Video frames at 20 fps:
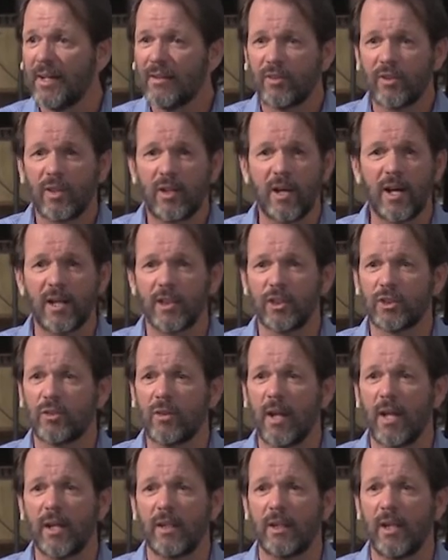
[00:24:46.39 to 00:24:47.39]
For God has
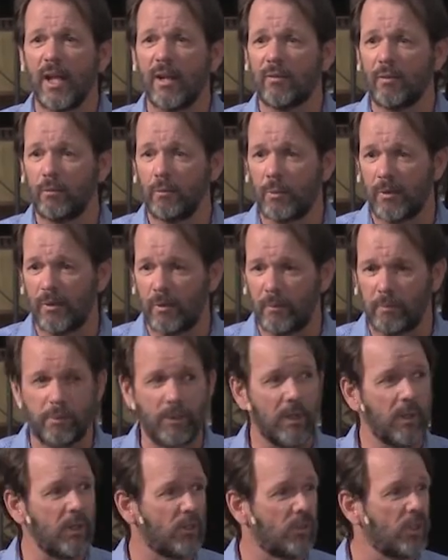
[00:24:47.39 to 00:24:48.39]
granted to everyone the
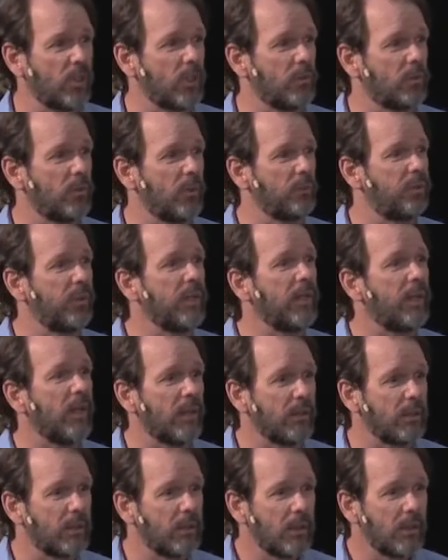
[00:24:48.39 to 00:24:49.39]
ability to repent,
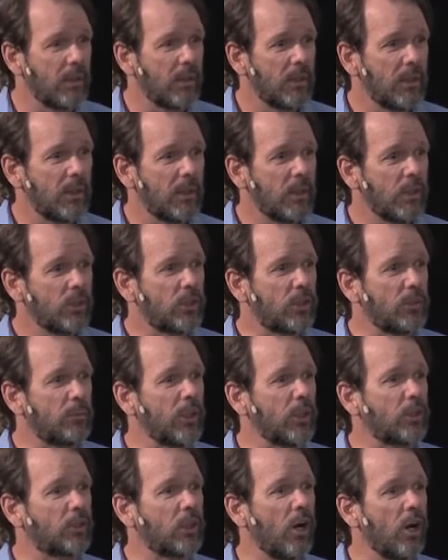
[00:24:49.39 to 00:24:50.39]
to
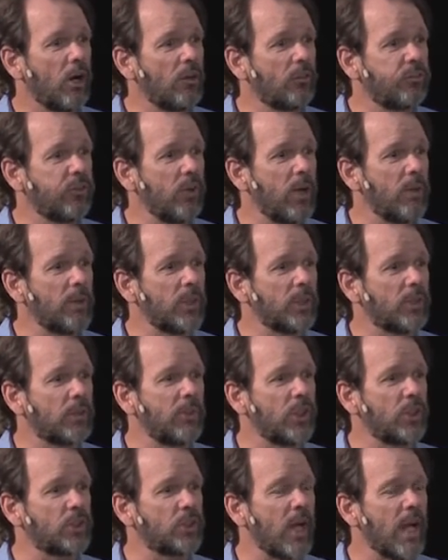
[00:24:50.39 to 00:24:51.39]
be turned from it, to
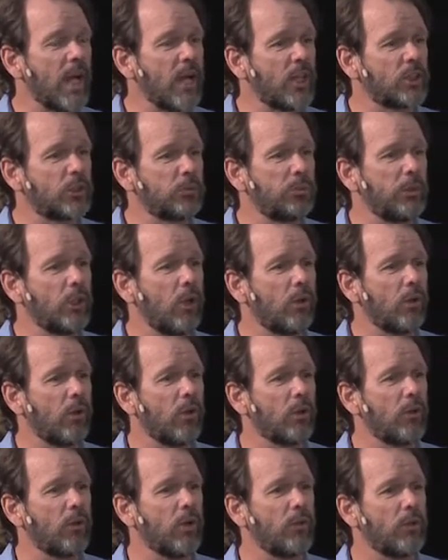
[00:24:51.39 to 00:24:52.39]
be changed, to be no
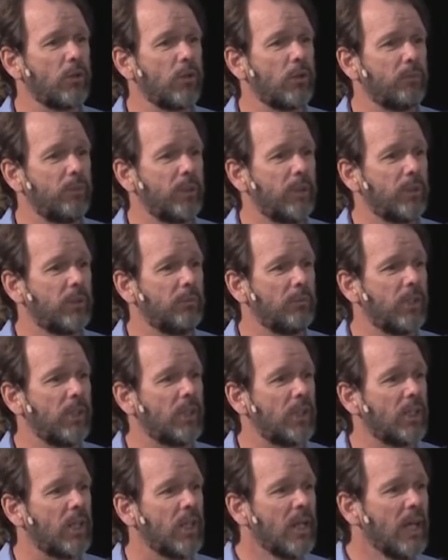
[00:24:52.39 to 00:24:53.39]
longer under the
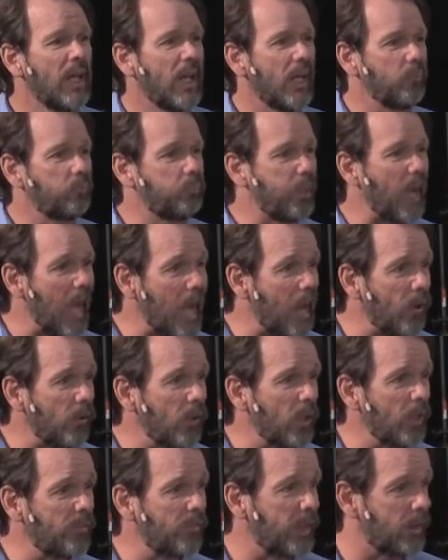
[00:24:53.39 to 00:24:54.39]
dominion and
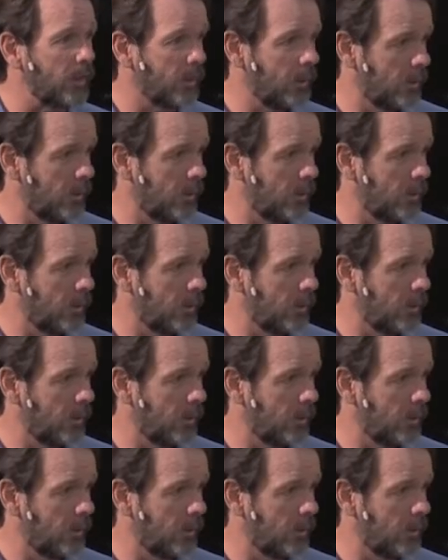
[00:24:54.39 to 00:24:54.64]
power of it,